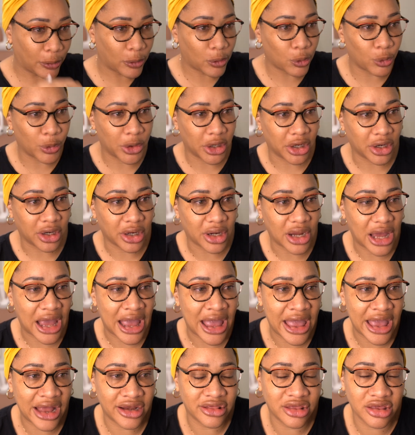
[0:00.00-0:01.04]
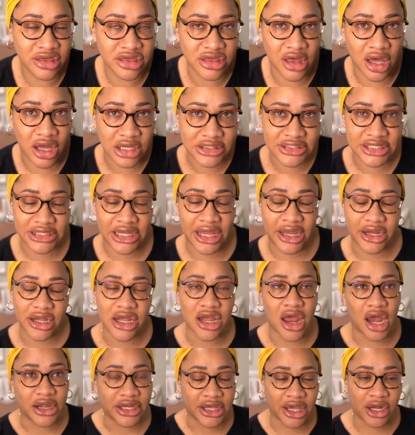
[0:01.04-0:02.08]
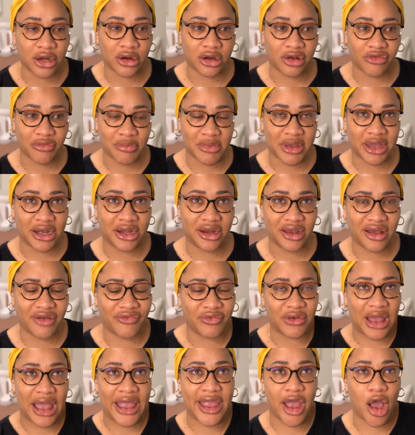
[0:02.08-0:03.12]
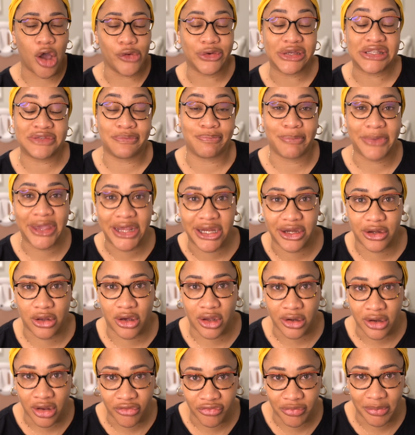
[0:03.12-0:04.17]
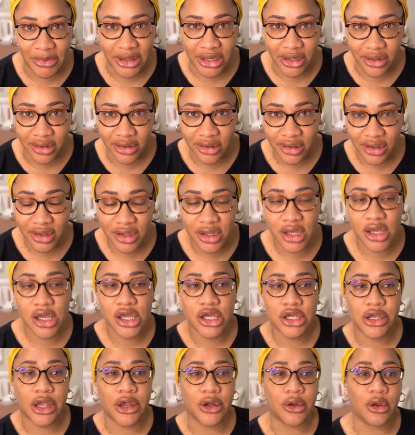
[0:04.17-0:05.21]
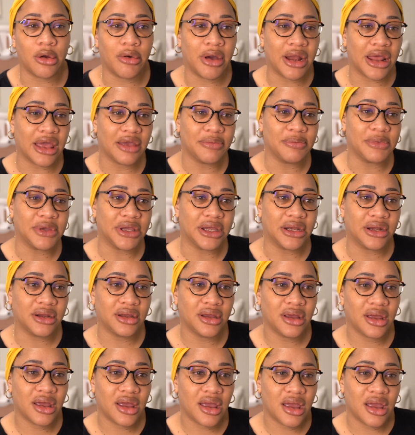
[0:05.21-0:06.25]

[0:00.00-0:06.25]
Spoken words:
where I had the thought to like not get out of bed. I always made it out of bed, you know what I mean?